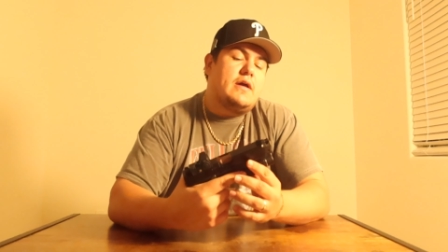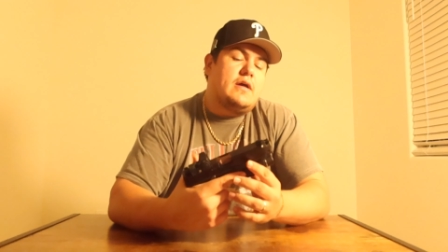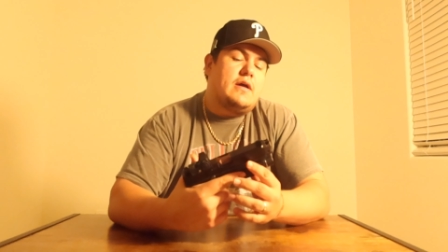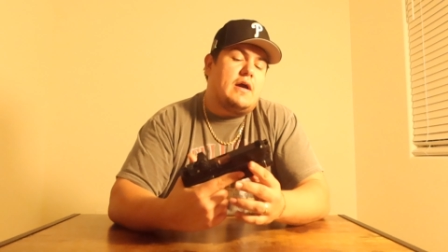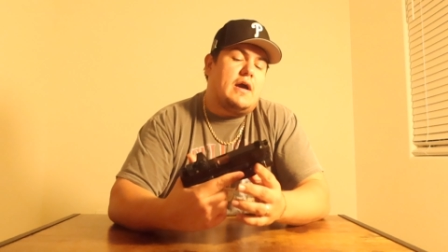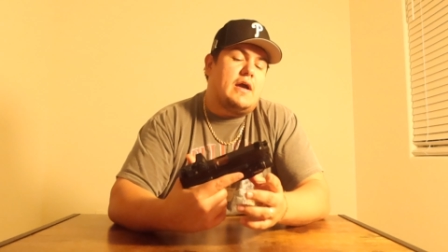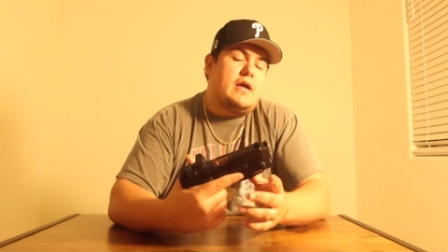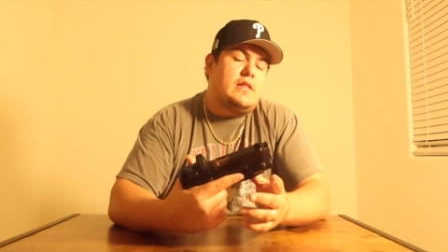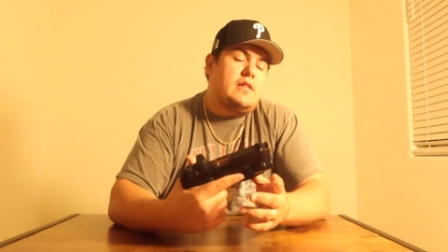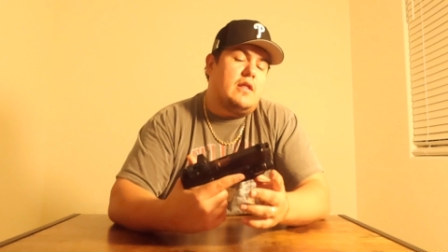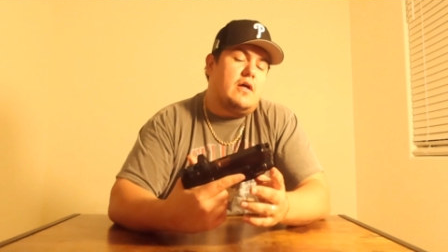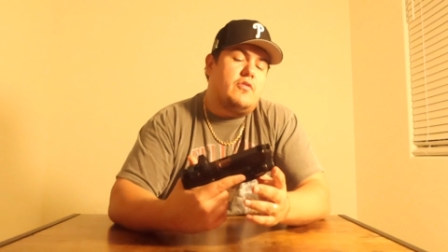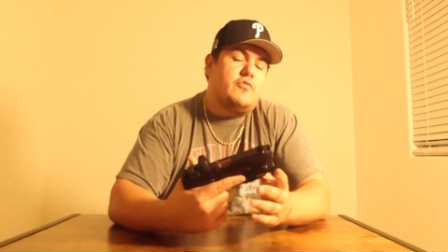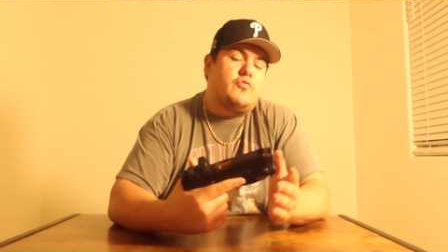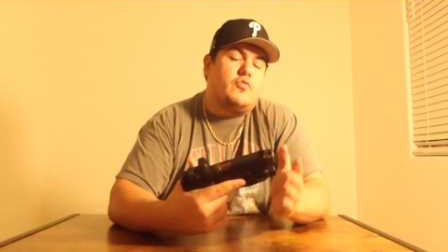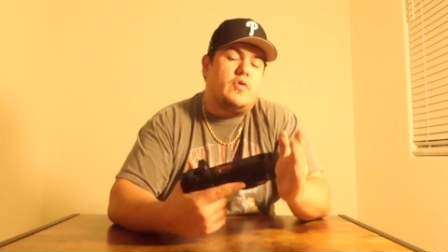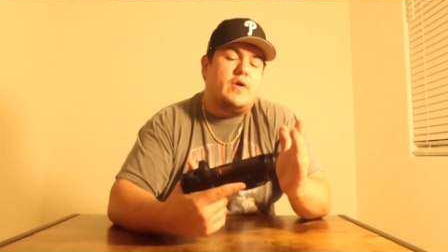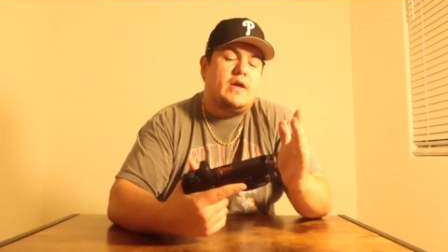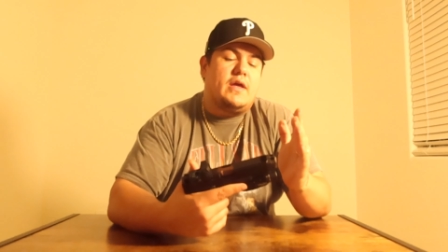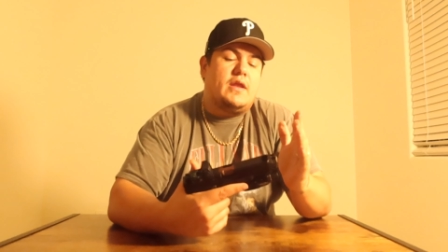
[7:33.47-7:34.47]
I
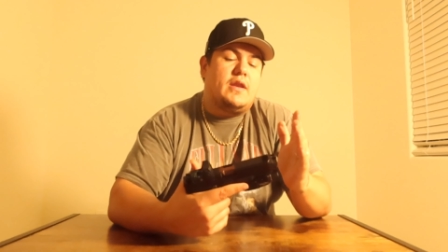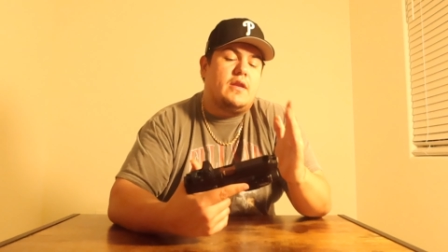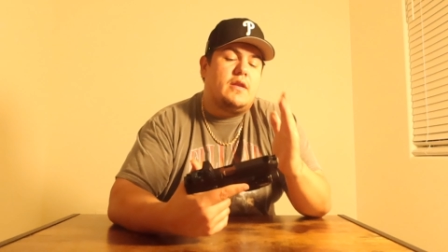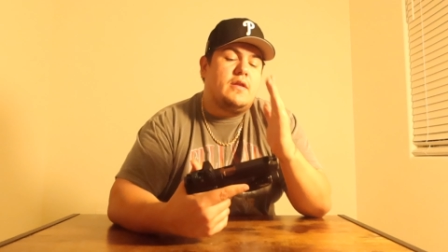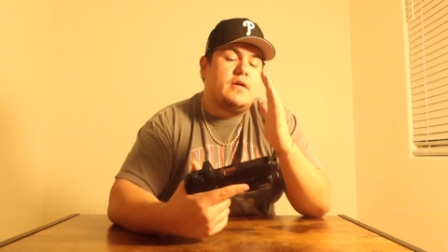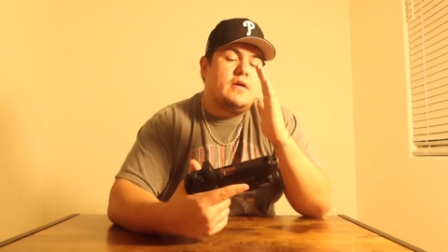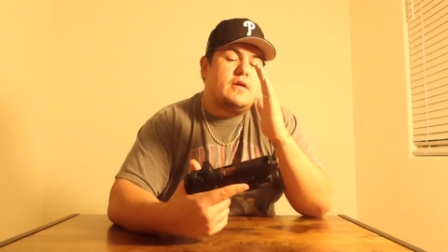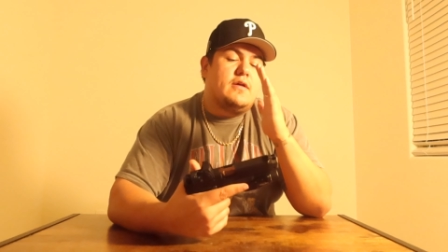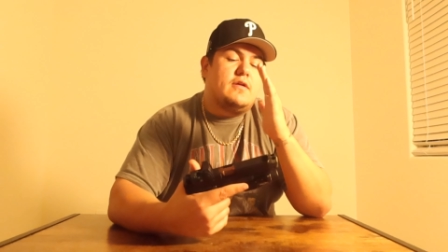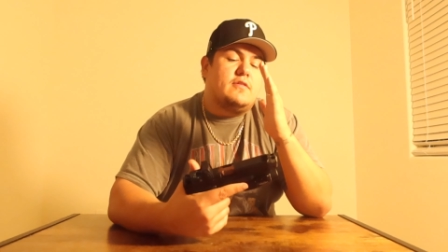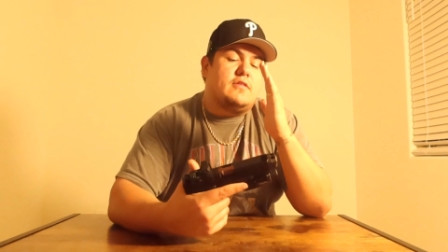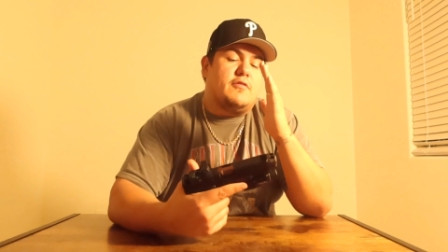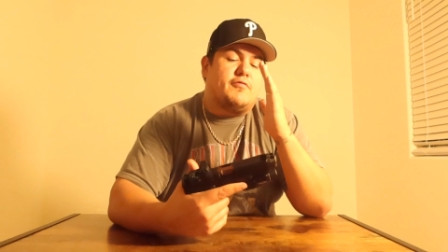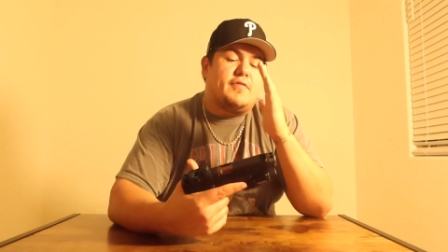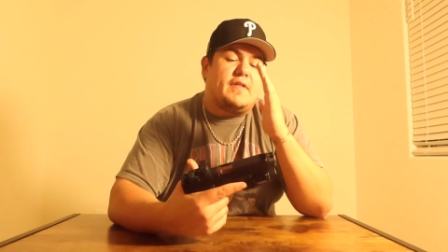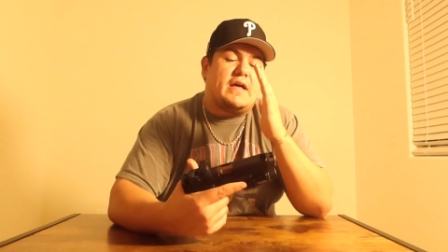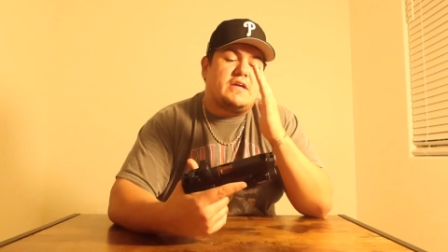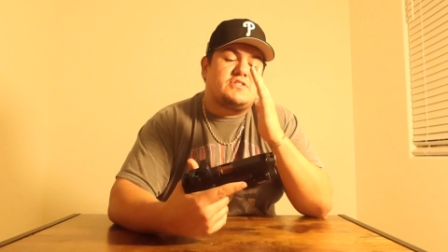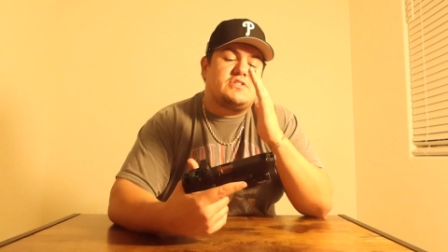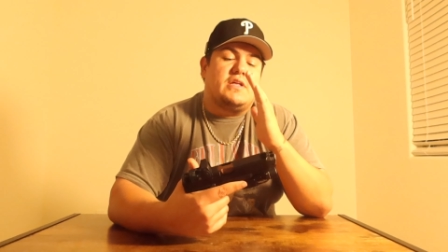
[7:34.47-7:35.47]
love when the
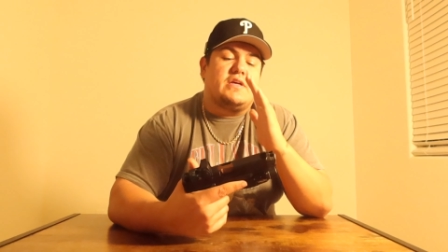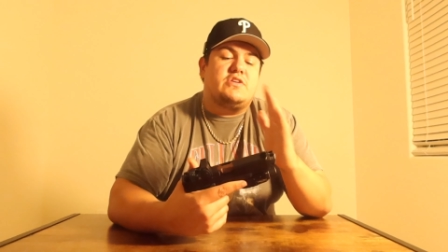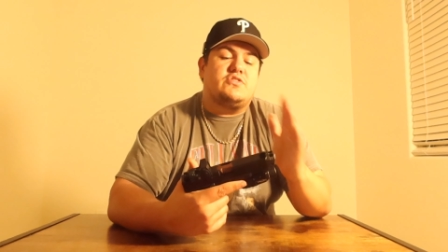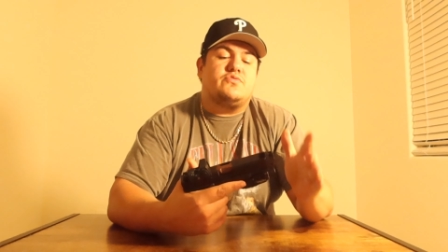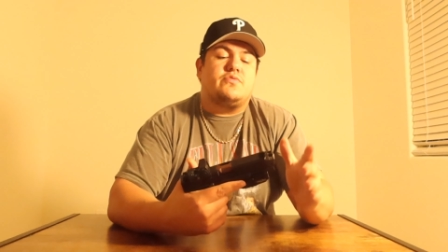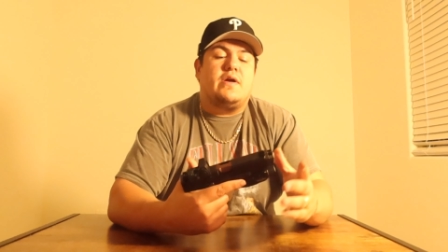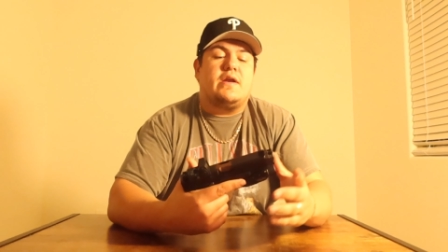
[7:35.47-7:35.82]
flashlight is